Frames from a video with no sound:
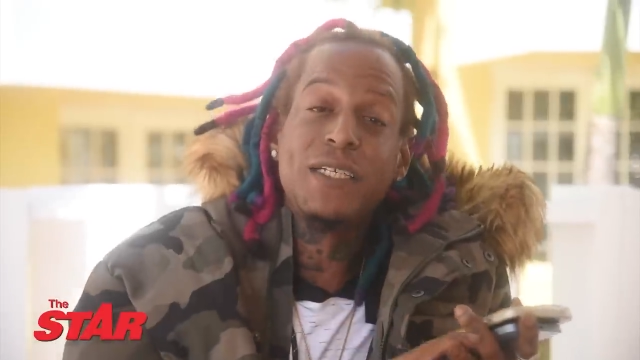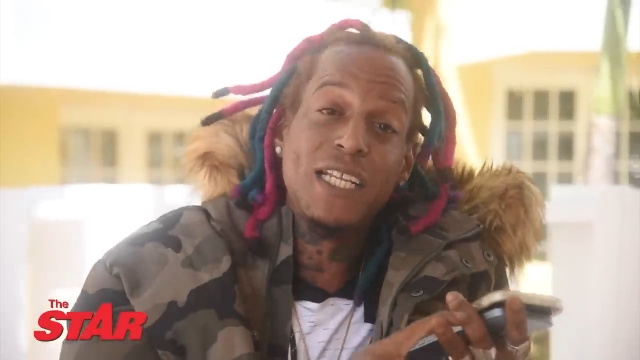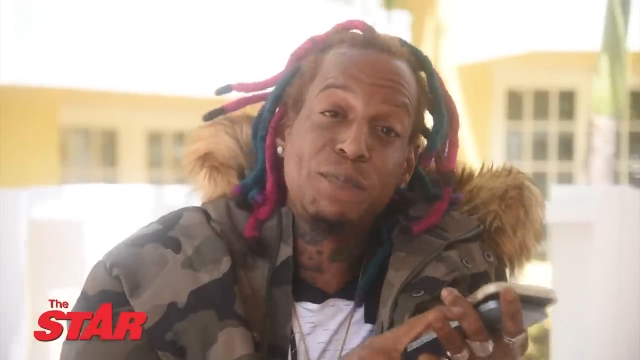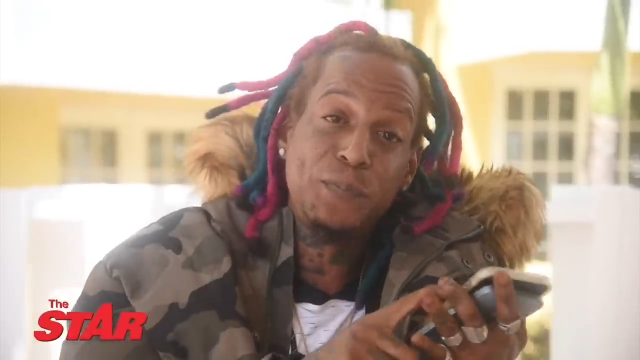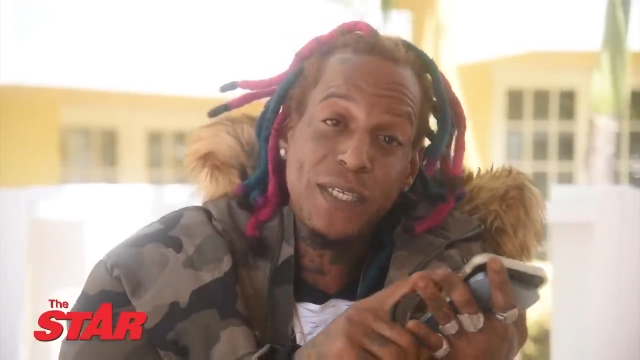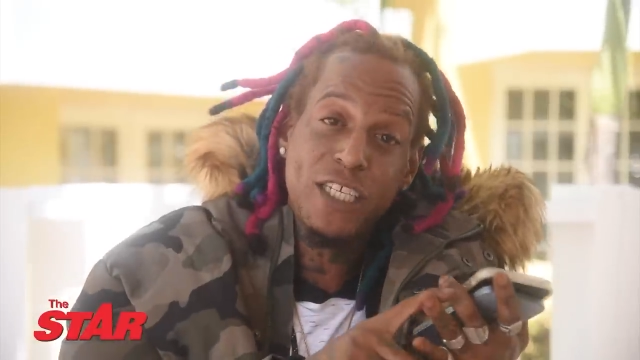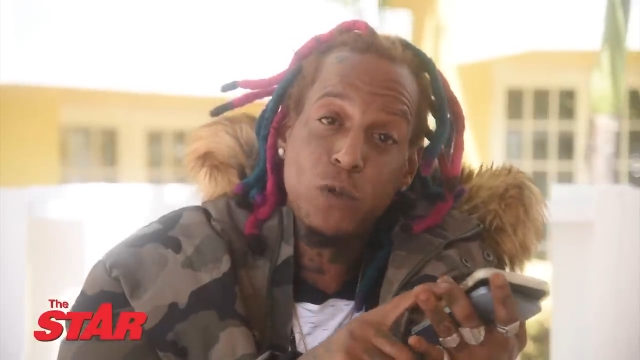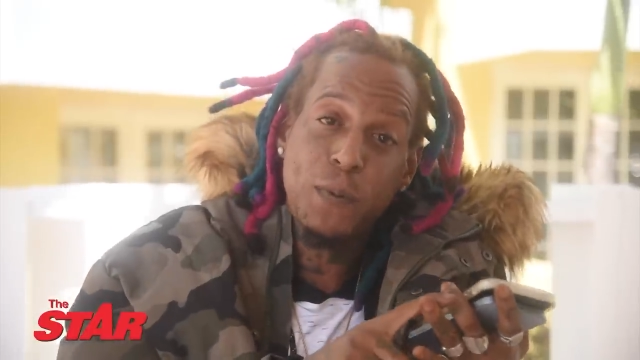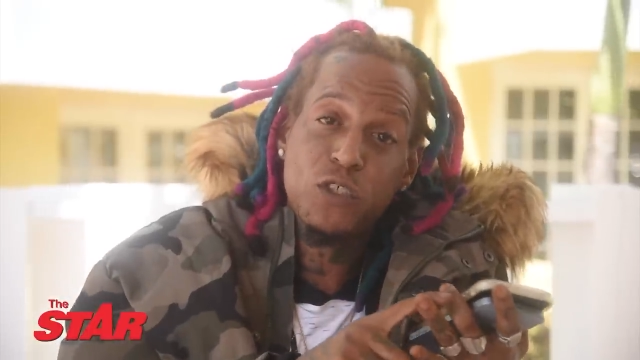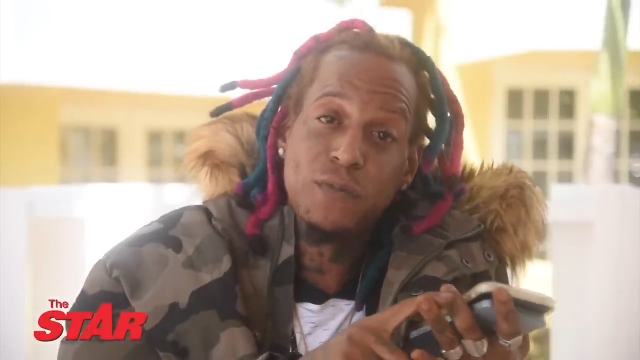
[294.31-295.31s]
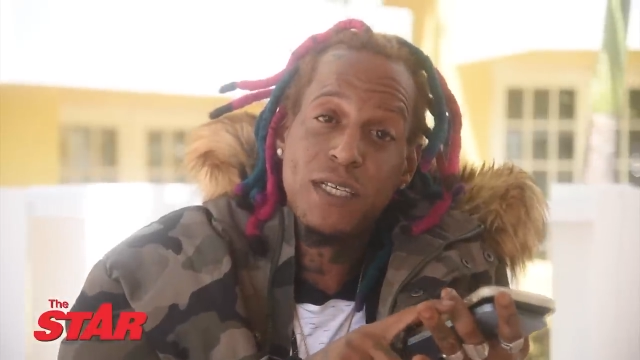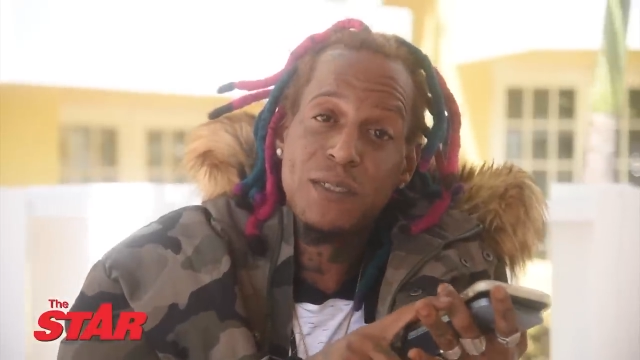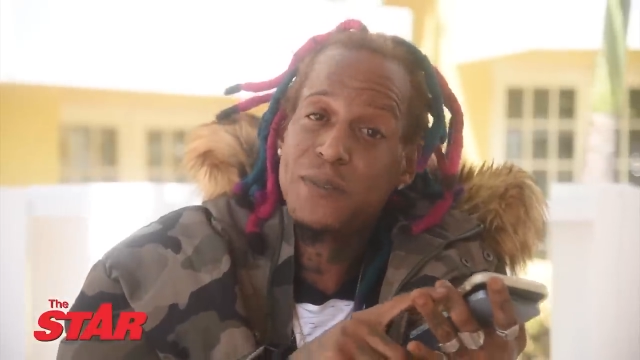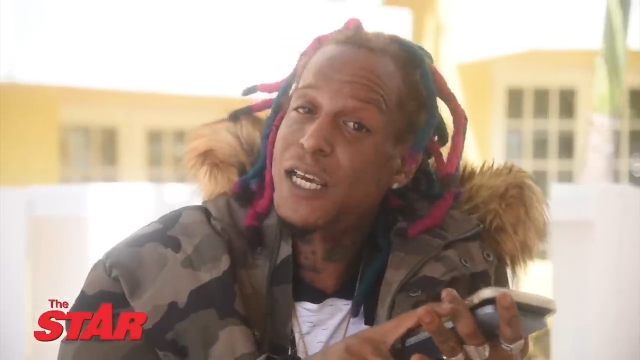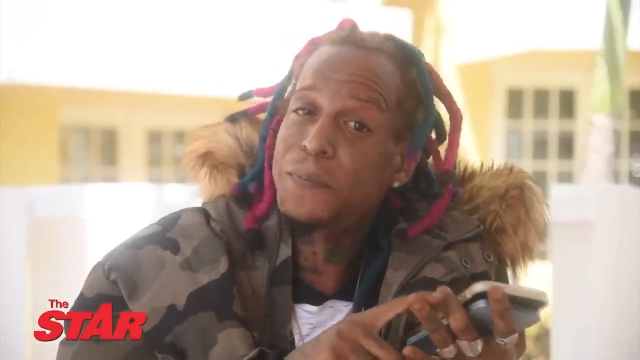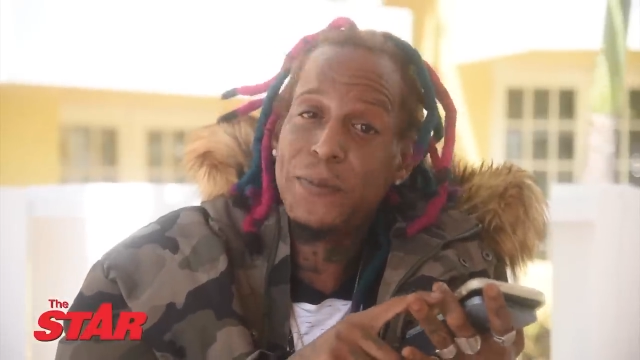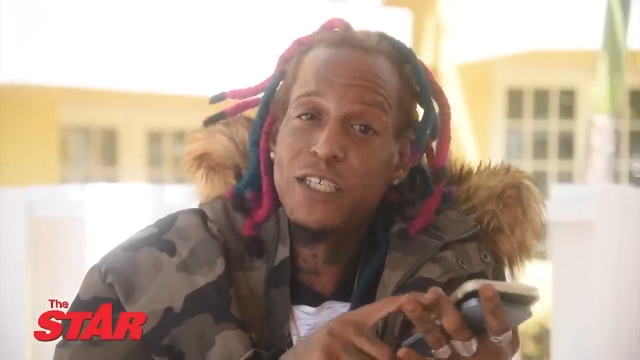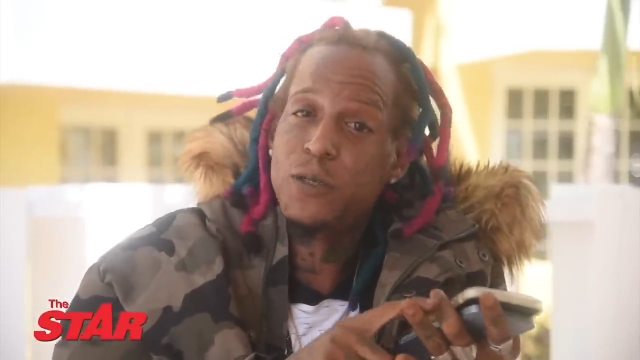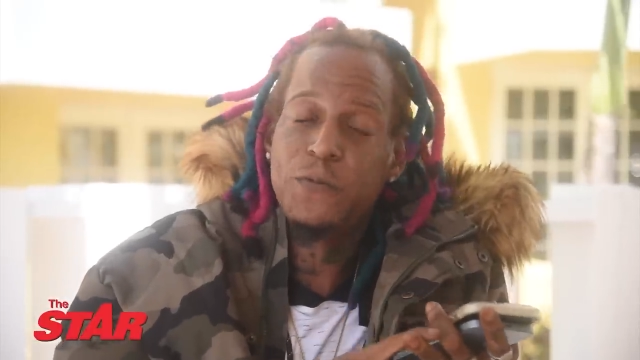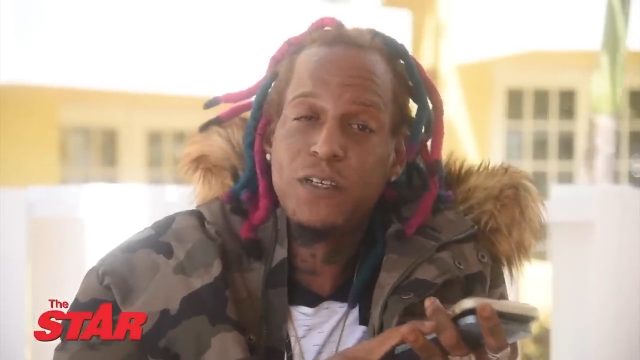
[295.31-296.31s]
I'm not picking up as me, I say, I'm not
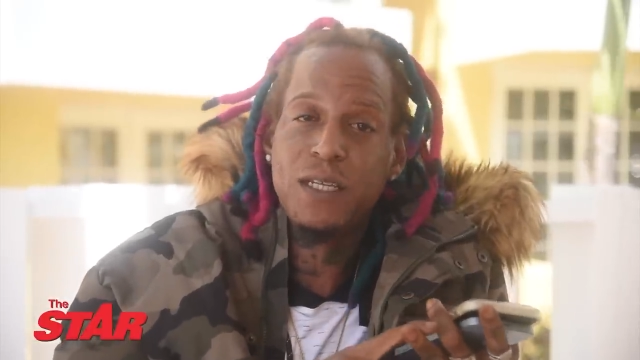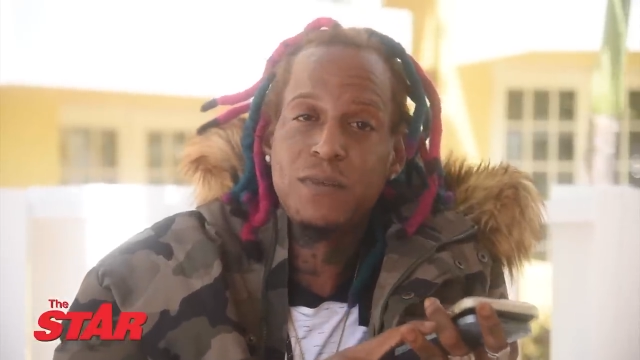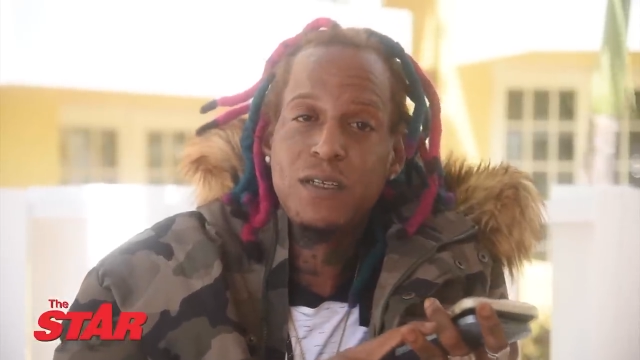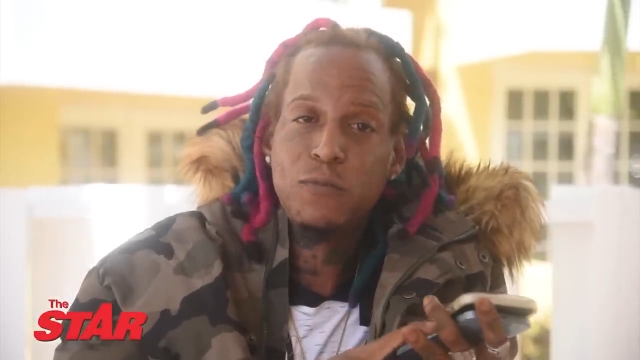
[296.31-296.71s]
picking up for them.